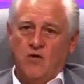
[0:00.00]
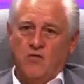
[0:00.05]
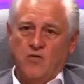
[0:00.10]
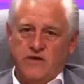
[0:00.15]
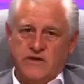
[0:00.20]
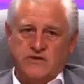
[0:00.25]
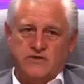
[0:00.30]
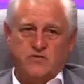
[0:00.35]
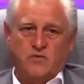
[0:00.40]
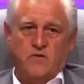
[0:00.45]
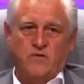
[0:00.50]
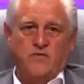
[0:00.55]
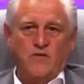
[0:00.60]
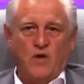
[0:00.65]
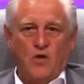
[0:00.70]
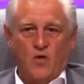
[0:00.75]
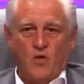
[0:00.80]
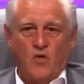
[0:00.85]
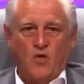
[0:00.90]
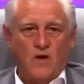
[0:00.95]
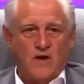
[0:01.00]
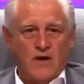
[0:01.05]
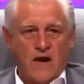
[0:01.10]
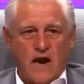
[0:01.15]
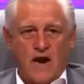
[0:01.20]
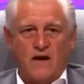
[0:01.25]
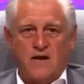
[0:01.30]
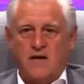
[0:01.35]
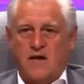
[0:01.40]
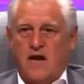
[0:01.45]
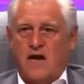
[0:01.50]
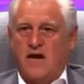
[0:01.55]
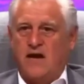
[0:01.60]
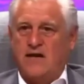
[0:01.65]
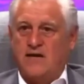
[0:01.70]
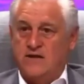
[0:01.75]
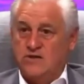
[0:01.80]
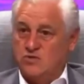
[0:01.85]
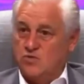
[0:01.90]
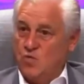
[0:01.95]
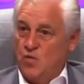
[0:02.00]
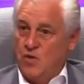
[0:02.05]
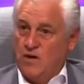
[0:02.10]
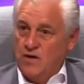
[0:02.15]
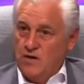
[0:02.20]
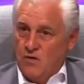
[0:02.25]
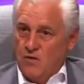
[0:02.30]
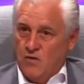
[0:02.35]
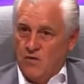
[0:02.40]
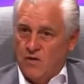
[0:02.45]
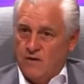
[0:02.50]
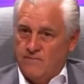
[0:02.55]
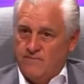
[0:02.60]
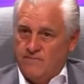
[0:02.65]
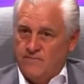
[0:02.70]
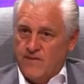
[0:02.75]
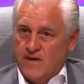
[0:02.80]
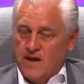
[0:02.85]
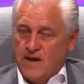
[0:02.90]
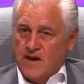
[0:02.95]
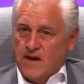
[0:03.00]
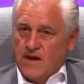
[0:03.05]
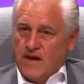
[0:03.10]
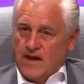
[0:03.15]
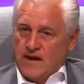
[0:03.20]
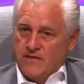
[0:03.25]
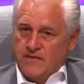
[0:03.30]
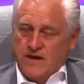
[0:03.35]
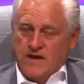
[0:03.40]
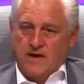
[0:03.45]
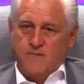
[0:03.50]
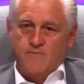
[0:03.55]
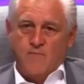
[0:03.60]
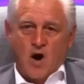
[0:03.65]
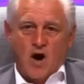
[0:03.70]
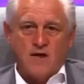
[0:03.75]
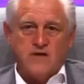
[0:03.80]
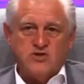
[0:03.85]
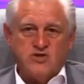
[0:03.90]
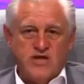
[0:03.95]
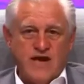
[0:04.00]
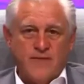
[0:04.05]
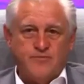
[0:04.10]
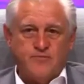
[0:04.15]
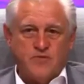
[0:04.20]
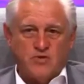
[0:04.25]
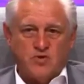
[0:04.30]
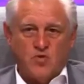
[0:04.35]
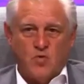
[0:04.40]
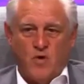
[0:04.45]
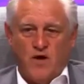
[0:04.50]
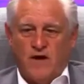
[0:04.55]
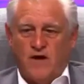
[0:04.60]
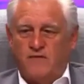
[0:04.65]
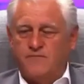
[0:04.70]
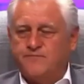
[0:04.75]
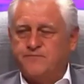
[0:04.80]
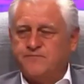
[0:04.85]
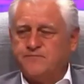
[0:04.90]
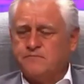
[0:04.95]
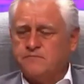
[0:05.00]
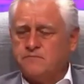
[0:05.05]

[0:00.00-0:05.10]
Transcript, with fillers: O Israel, the Lord our God is one Lord. And then in Mark chapter 12,